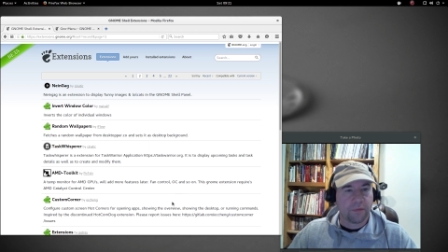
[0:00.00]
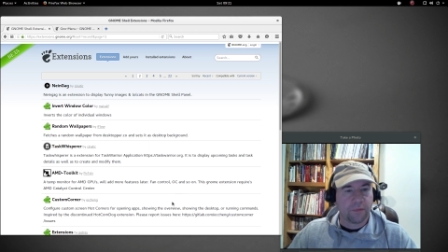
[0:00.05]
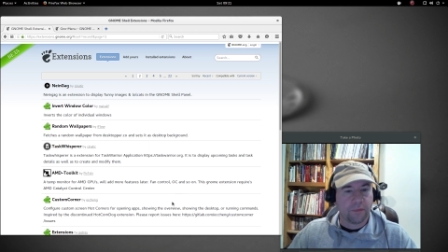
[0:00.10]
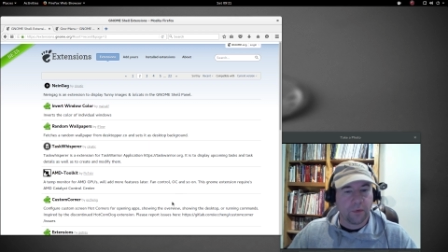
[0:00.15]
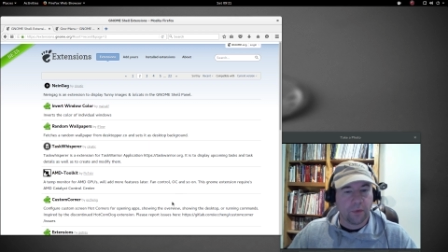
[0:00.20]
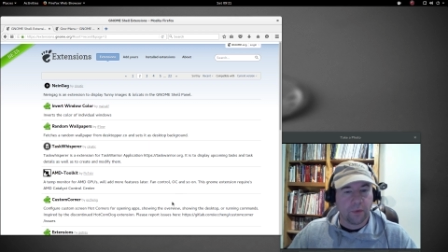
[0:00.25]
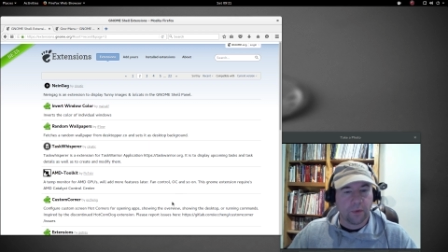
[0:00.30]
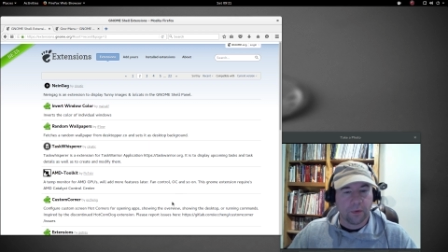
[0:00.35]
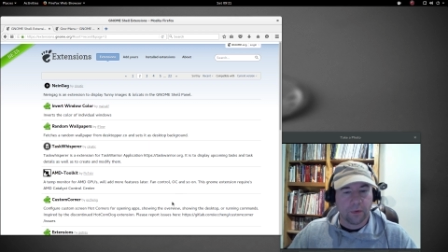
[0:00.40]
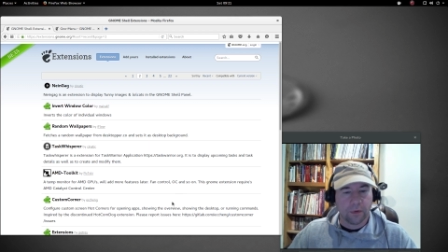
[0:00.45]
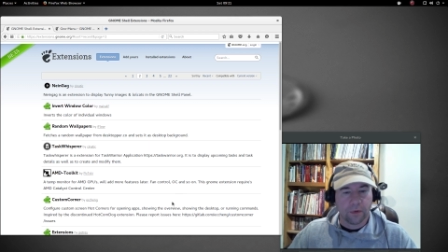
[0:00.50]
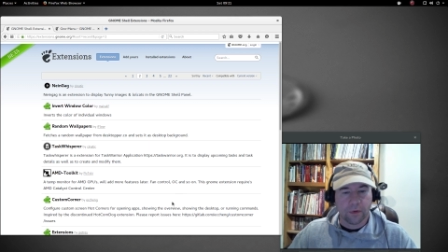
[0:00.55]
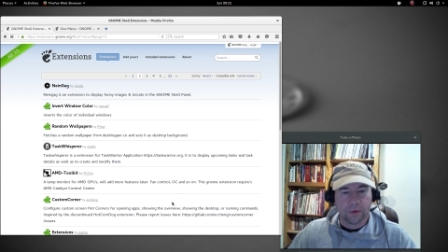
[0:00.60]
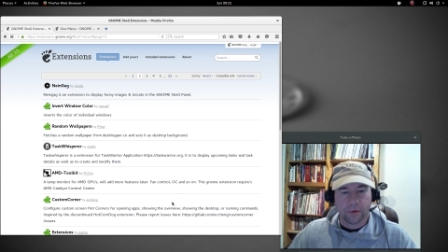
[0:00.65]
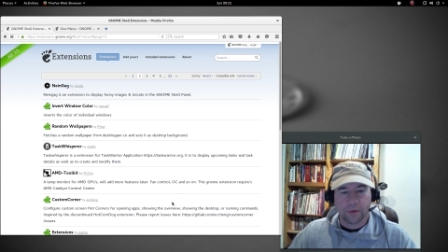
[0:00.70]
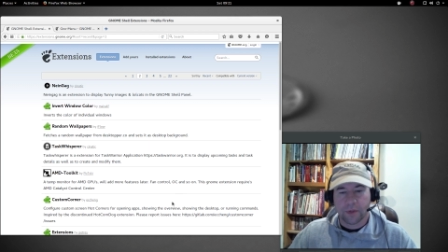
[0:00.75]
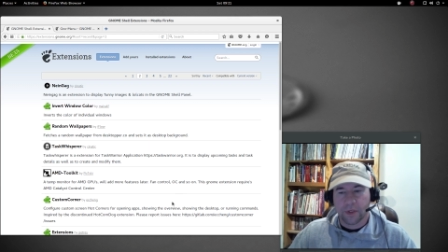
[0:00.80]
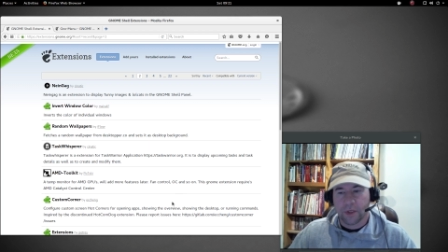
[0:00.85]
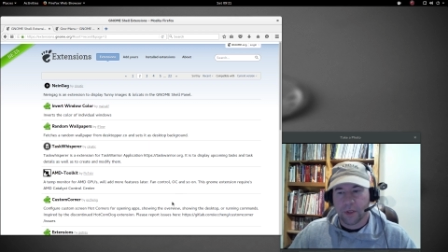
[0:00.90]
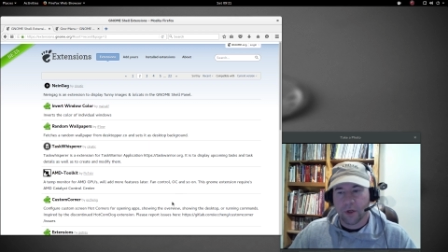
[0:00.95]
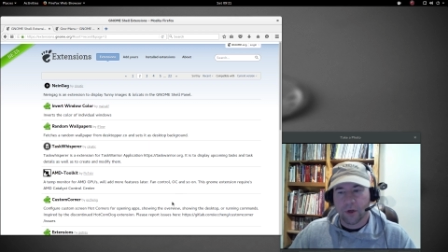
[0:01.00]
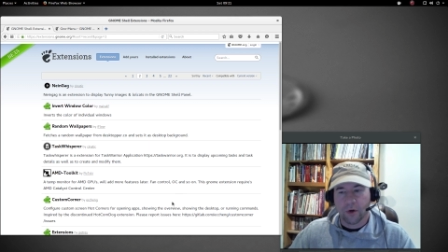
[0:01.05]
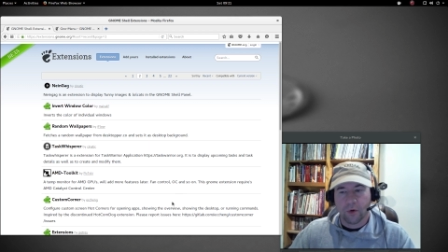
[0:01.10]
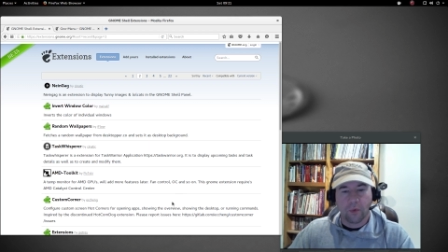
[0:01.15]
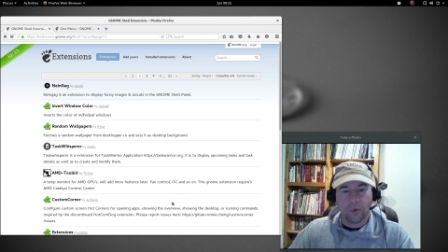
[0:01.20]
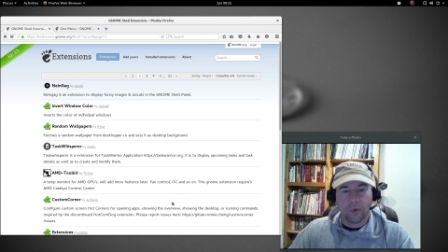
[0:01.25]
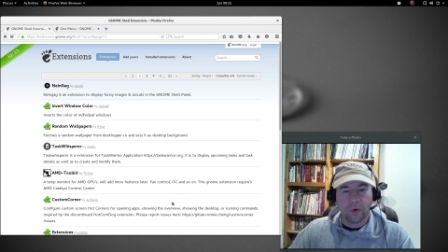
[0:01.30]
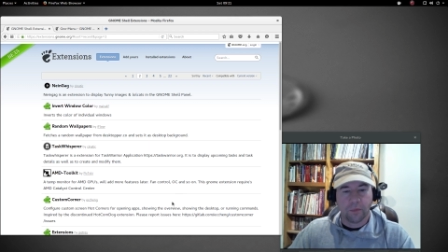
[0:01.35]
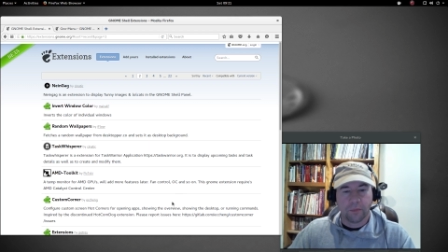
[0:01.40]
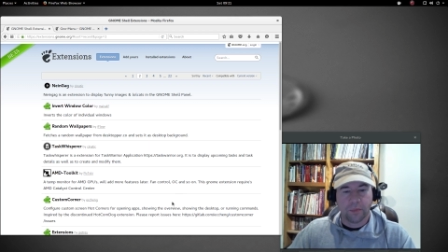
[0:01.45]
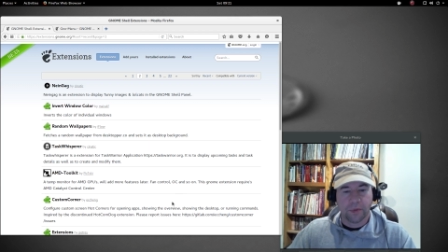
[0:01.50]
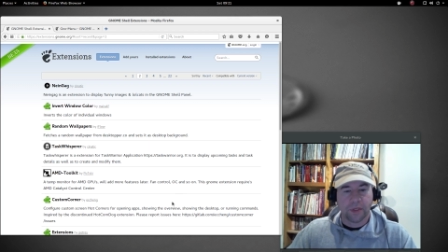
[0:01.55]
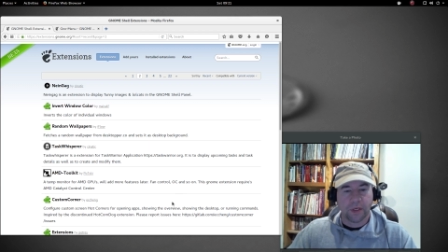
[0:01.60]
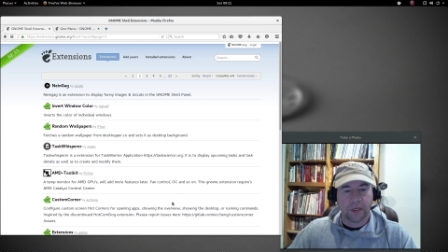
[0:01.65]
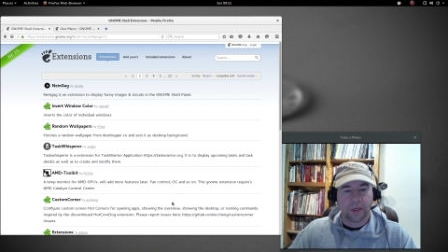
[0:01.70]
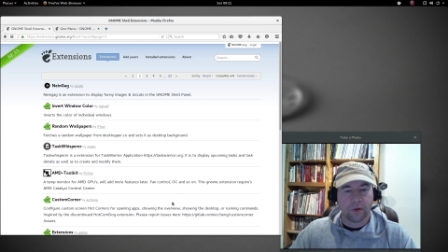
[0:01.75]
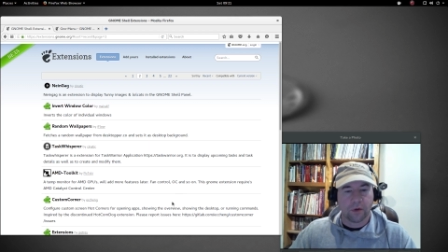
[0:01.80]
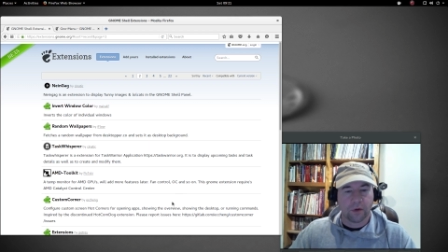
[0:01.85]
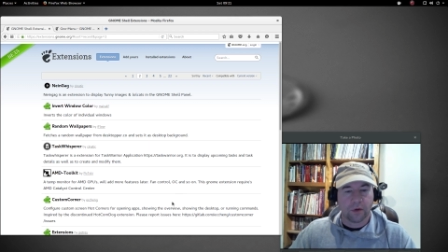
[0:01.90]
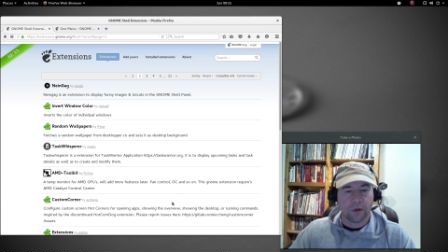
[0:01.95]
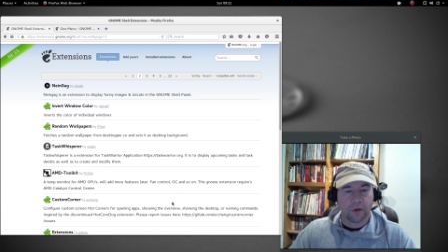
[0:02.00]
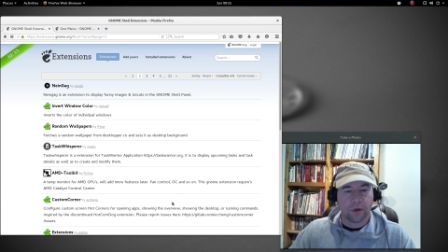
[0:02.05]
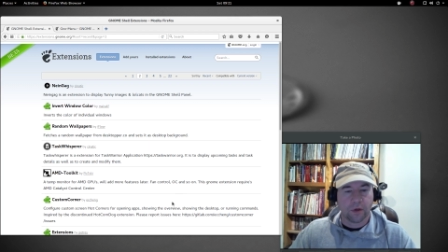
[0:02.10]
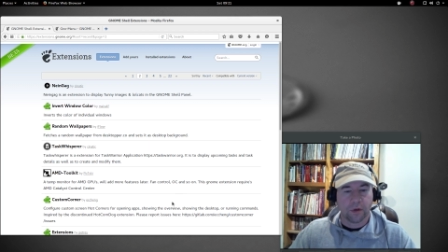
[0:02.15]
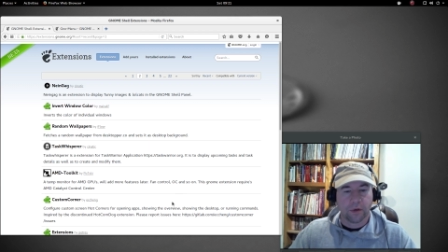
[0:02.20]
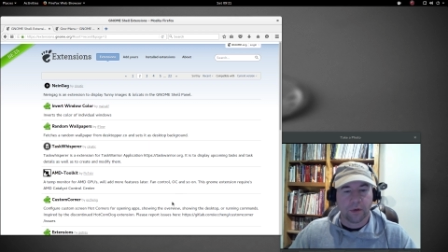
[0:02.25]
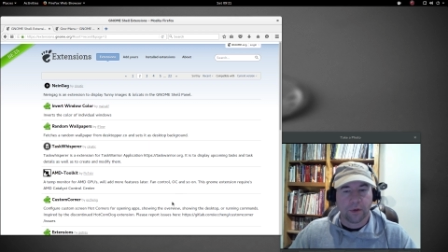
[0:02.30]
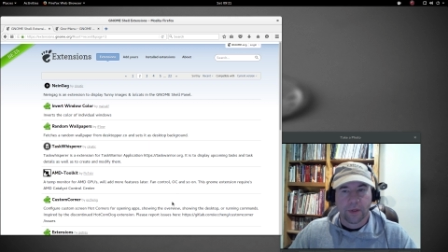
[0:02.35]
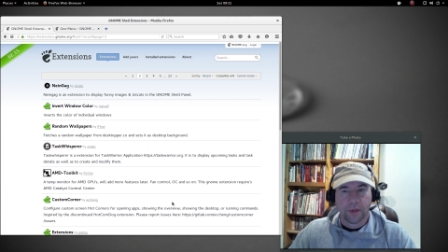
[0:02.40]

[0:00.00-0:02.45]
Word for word: for, you know, one particular,